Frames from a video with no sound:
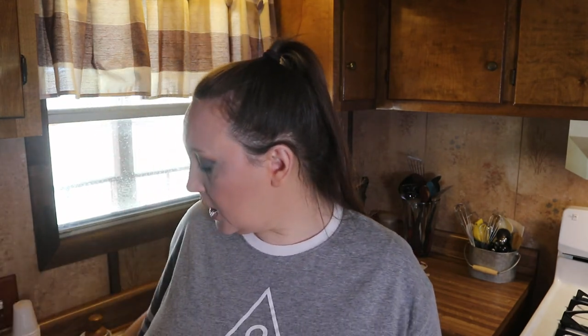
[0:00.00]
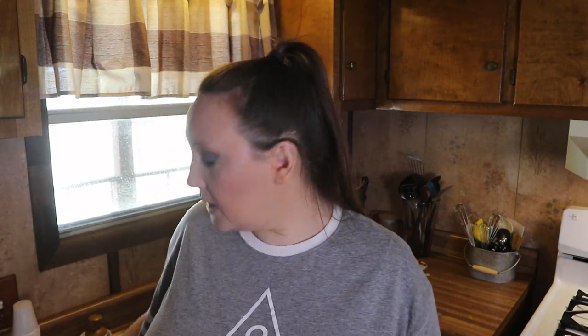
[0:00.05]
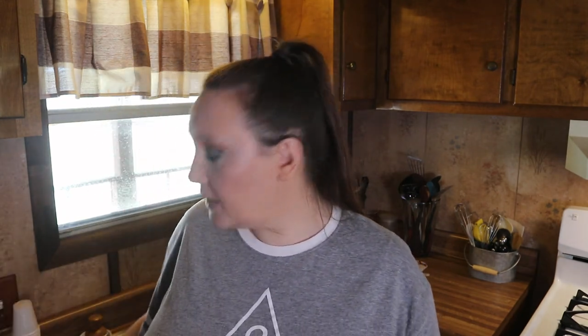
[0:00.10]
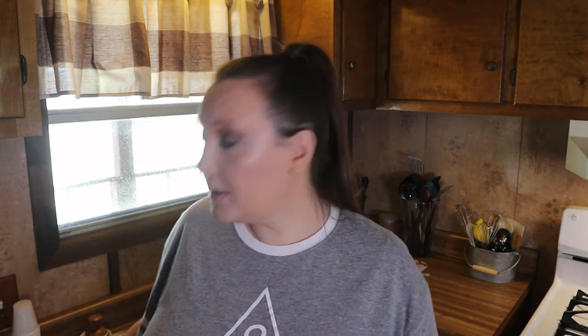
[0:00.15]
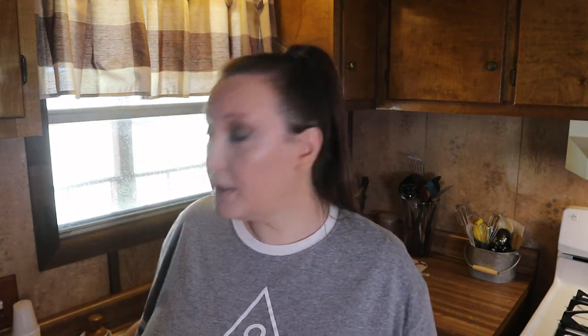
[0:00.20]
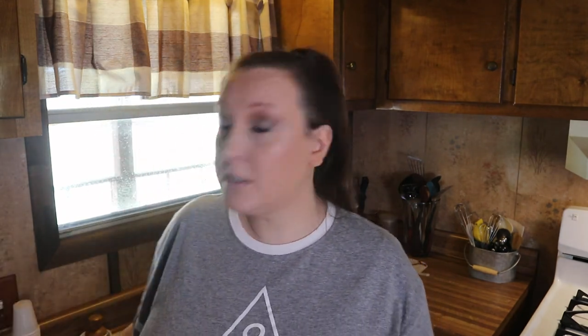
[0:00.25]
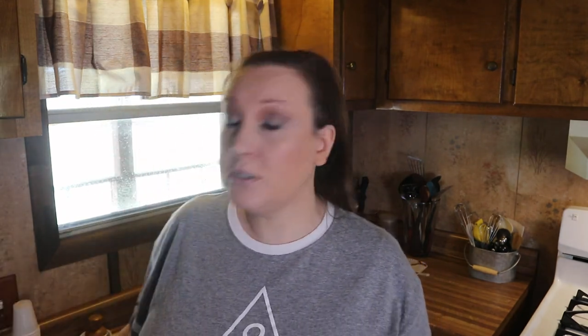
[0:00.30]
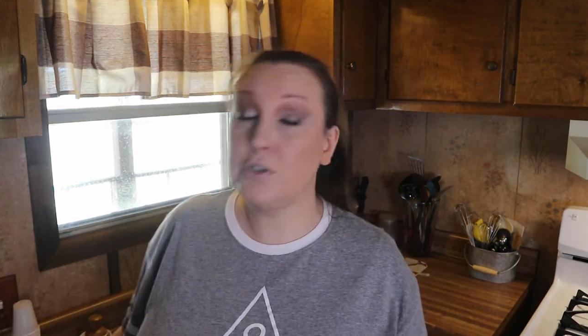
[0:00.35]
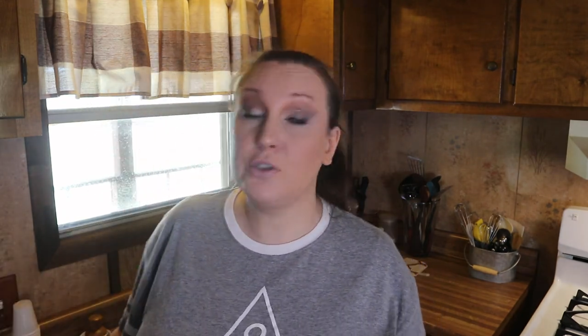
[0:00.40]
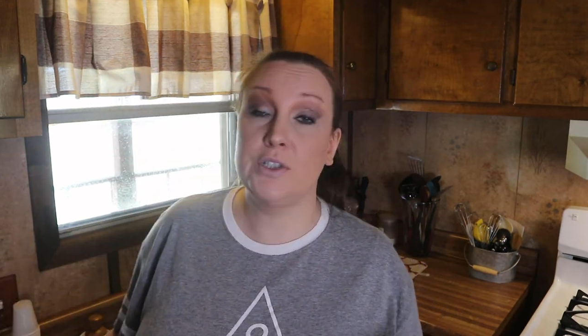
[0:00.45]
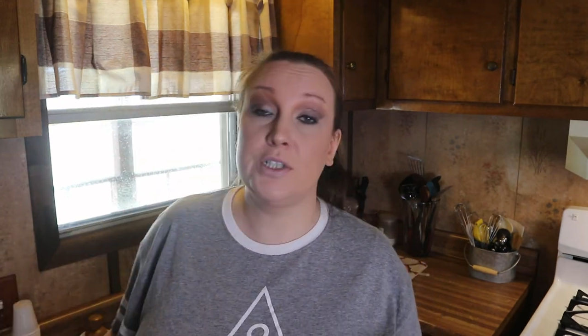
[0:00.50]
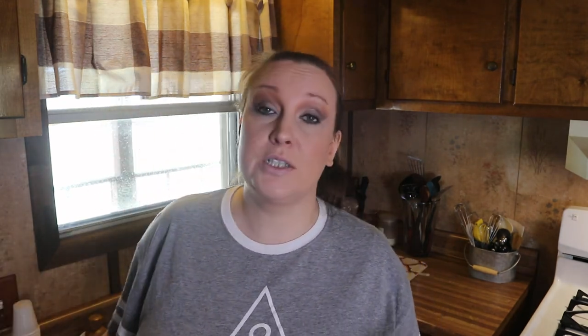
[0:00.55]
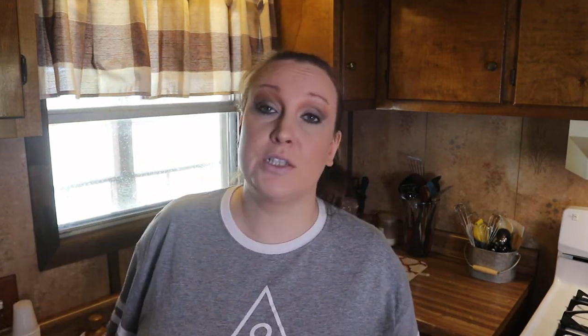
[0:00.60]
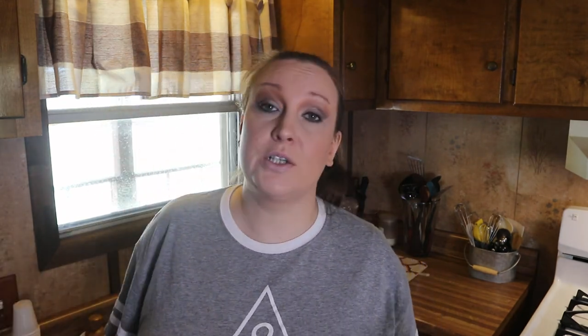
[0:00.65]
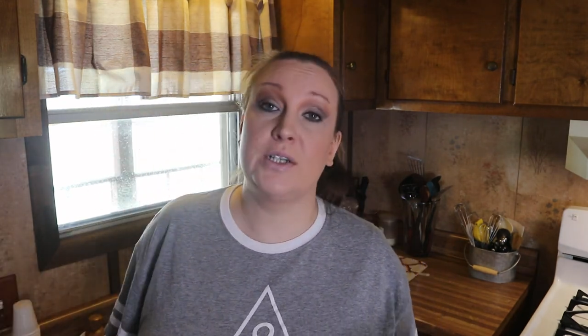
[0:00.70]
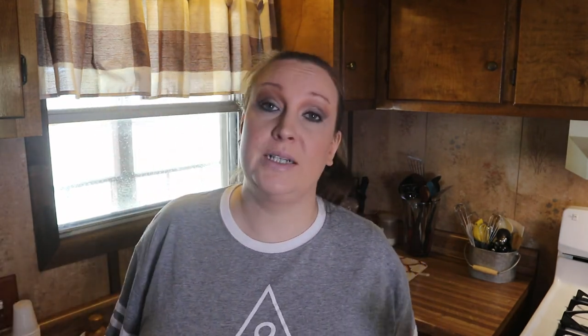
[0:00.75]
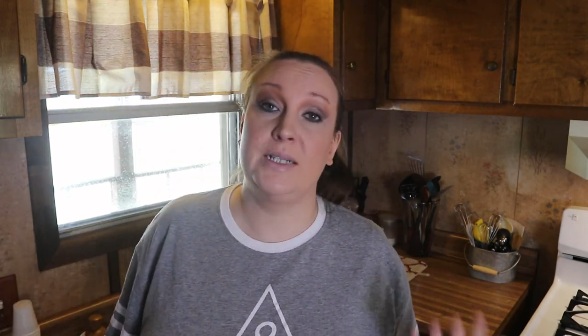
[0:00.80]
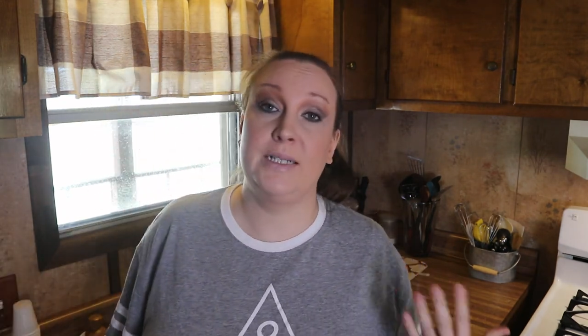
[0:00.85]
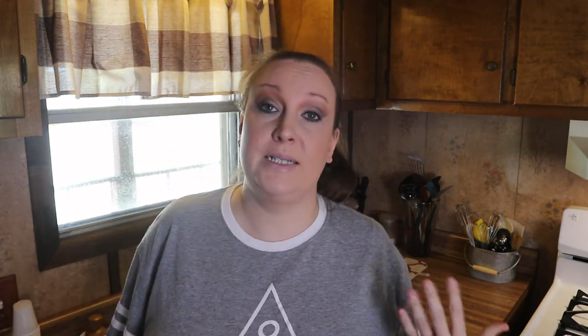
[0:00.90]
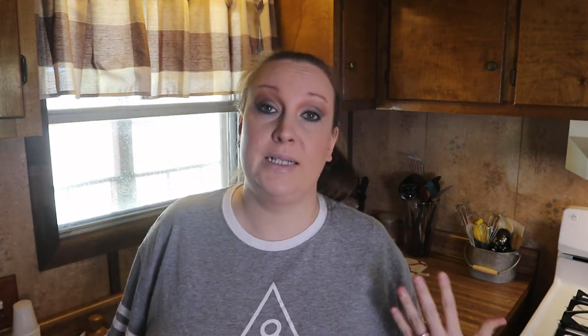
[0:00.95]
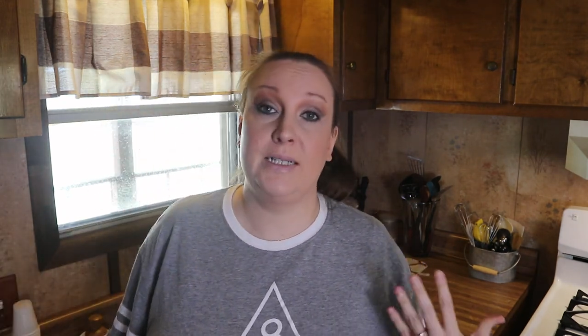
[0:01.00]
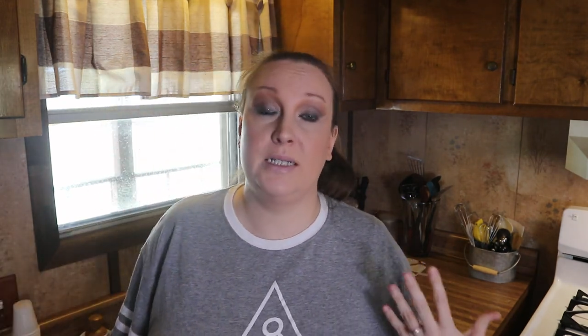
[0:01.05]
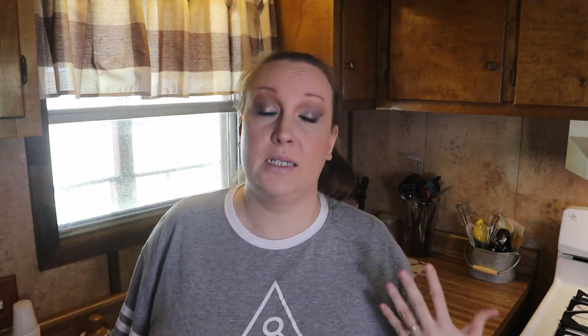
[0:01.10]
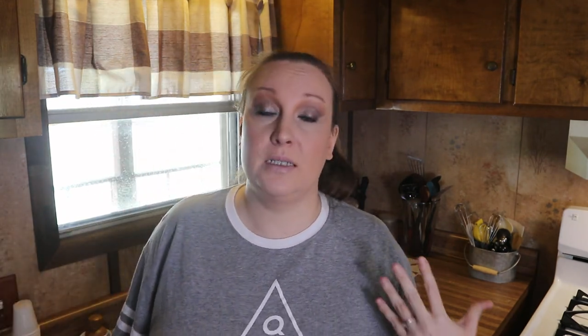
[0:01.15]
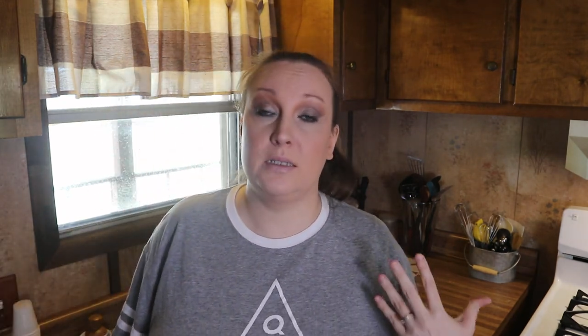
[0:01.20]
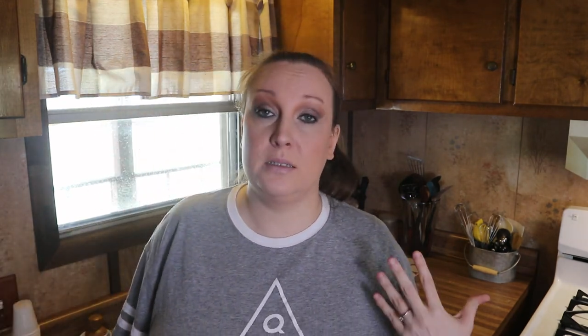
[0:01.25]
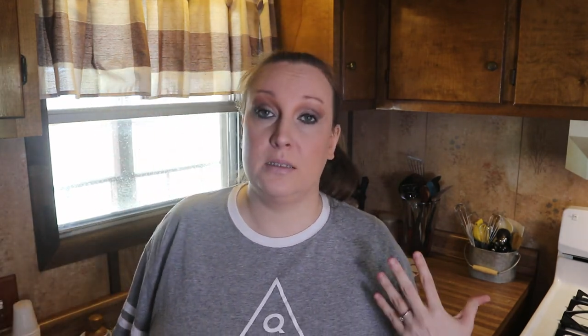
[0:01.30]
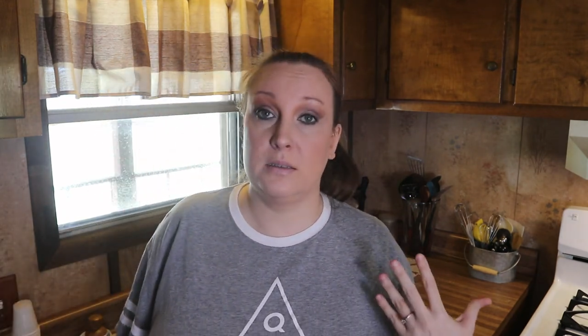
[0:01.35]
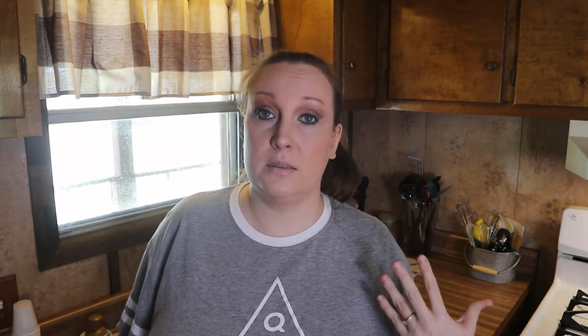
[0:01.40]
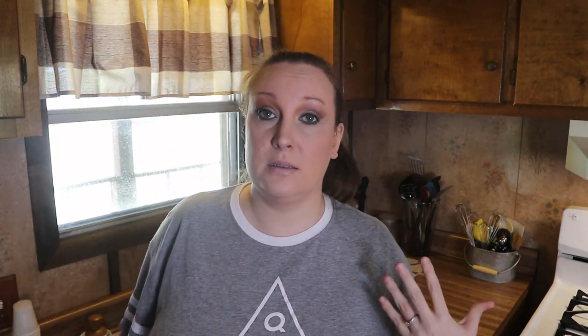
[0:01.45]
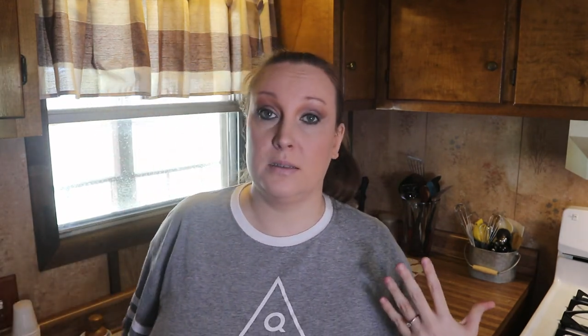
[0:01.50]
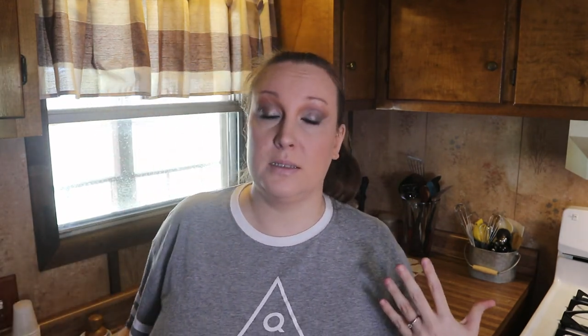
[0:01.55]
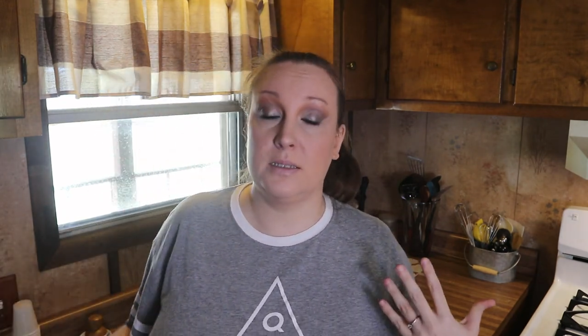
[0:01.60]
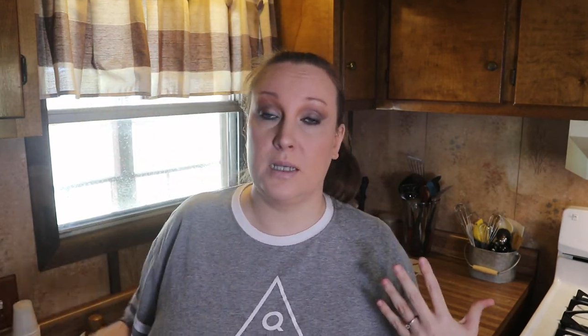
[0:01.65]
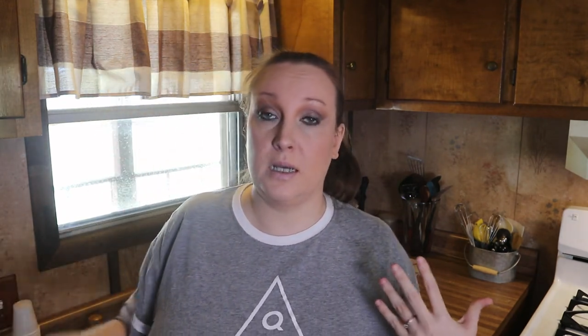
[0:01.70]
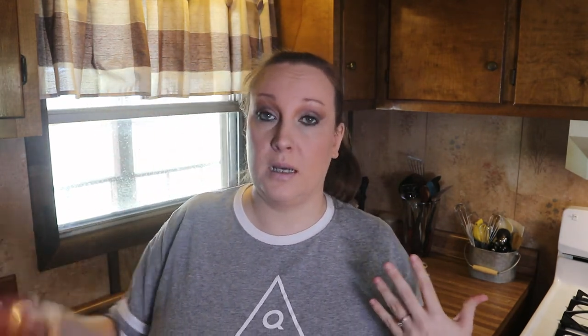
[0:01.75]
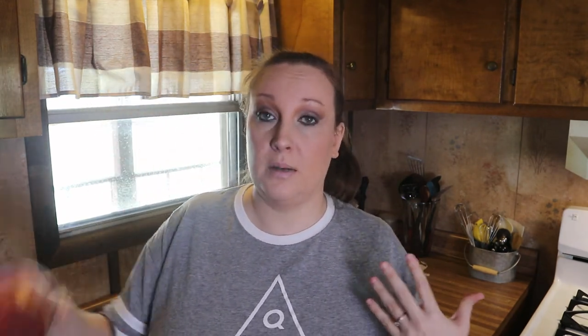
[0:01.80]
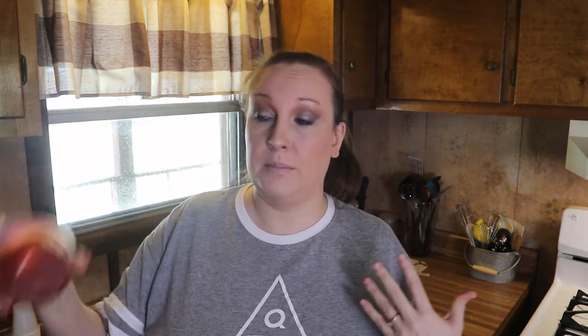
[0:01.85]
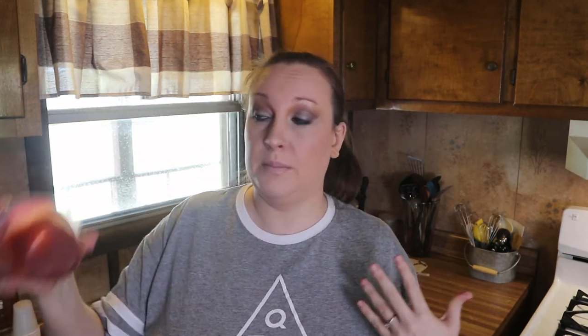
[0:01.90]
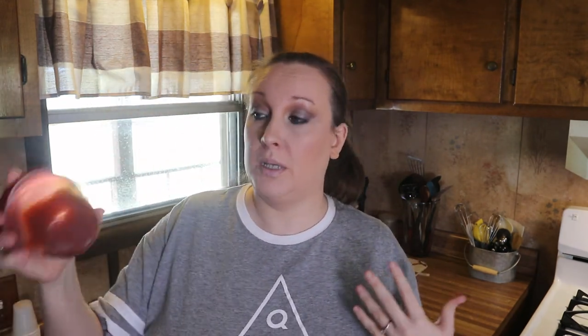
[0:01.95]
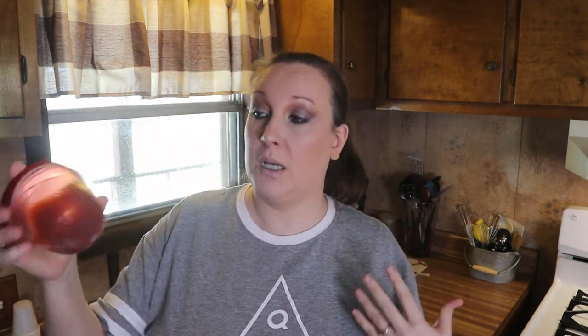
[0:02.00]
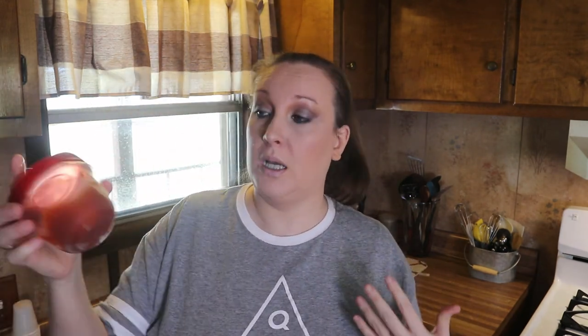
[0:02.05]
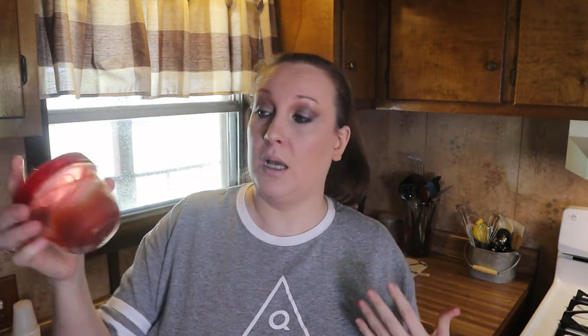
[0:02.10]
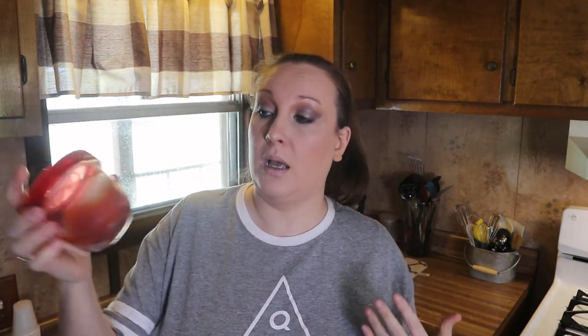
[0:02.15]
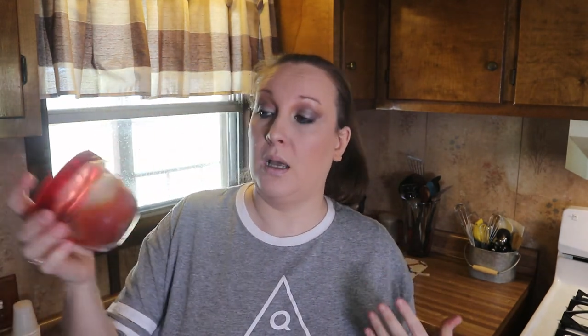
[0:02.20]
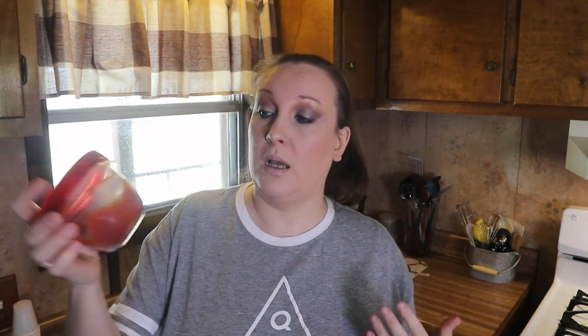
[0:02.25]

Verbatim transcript: And then you're just going to need some